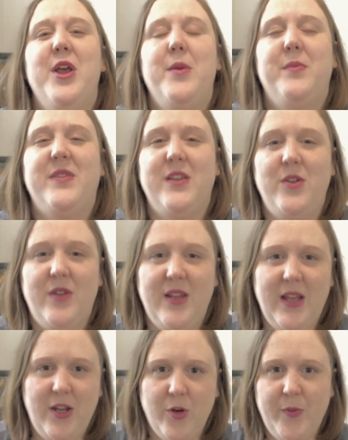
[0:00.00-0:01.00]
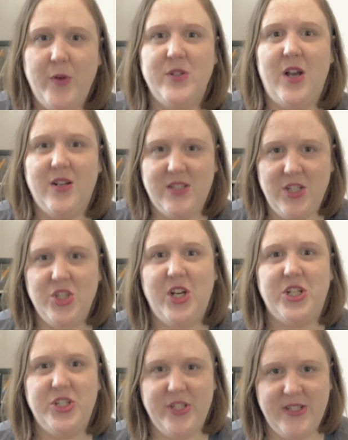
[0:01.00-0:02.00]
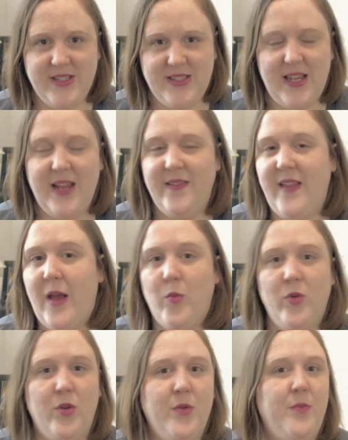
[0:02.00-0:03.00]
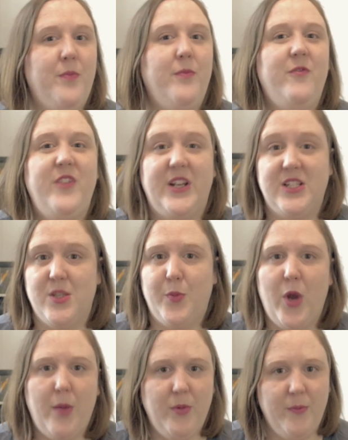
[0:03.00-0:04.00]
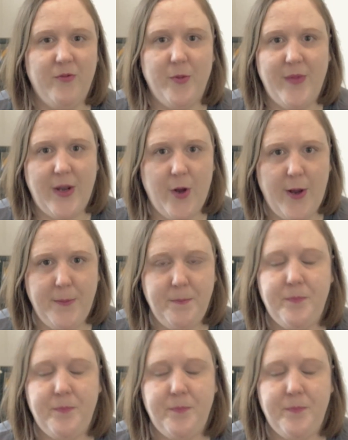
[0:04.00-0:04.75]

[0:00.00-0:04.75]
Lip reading: but that you can get your Botox injections and that will fix the problem from then on.